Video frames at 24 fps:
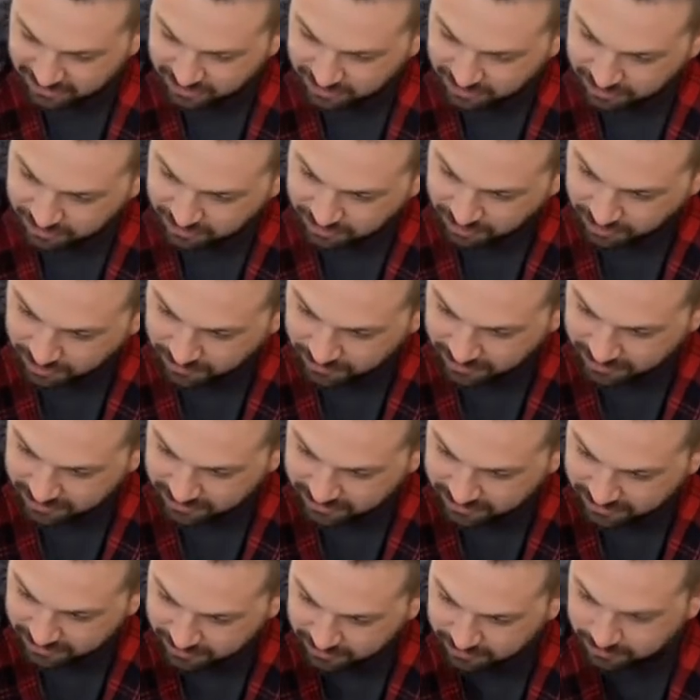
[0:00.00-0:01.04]
you're going
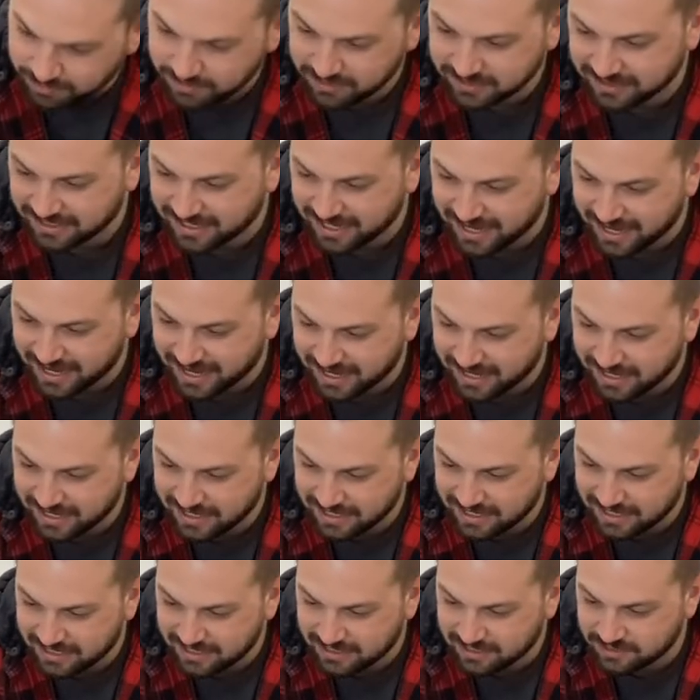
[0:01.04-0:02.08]
to put the guy
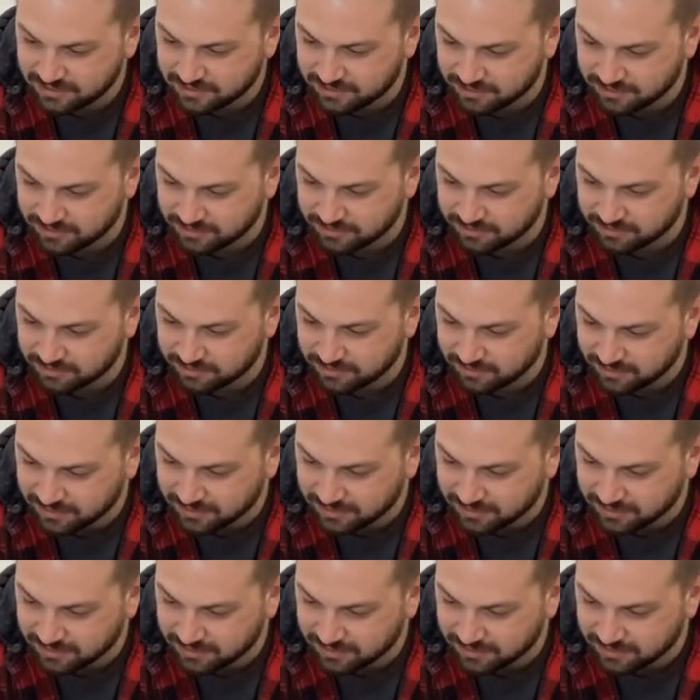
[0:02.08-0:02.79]
into